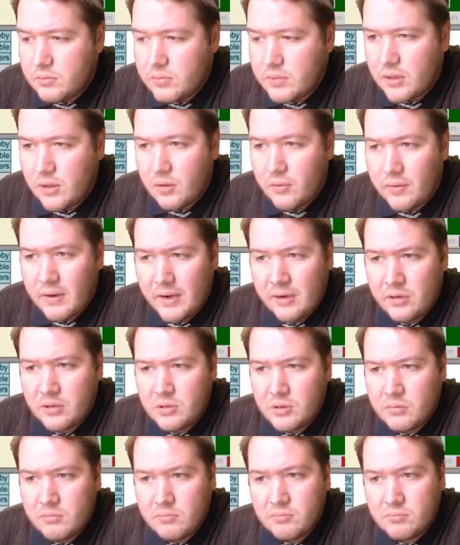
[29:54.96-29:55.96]
three no
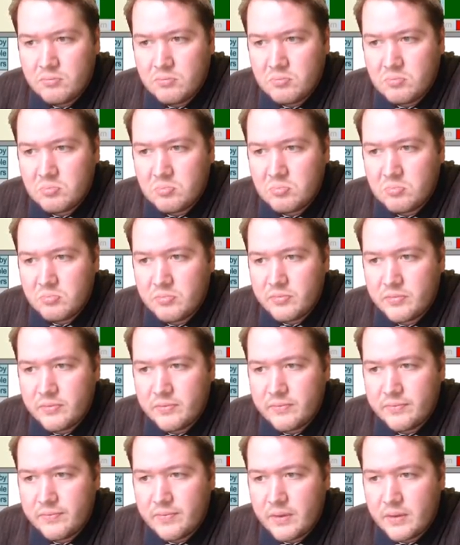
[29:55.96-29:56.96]
trump.
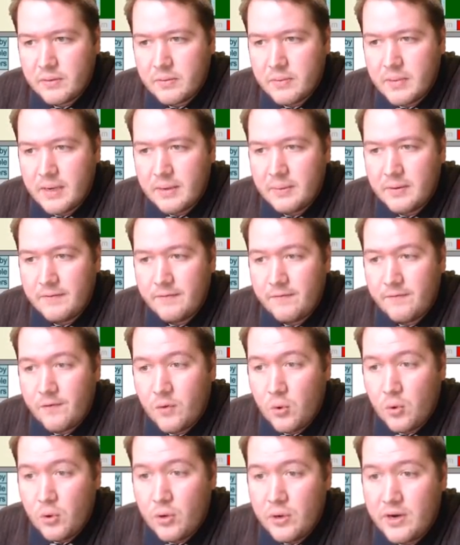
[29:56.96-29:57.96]
Partner bid
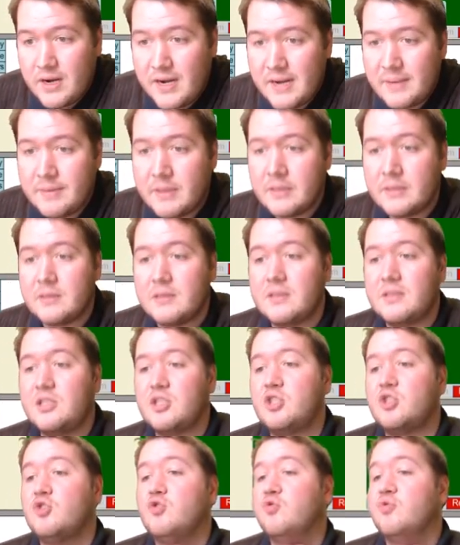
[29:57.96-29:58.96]
four diamonds.
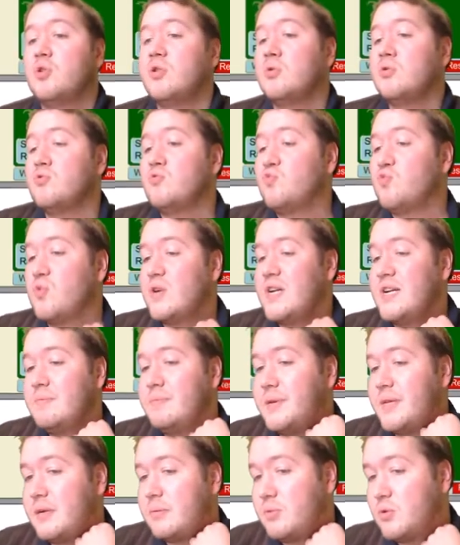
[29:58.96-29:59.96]
Strong
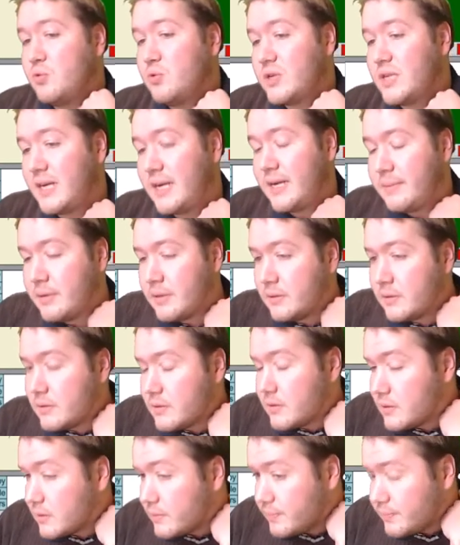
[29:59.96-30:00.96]
rebiddable diamonds.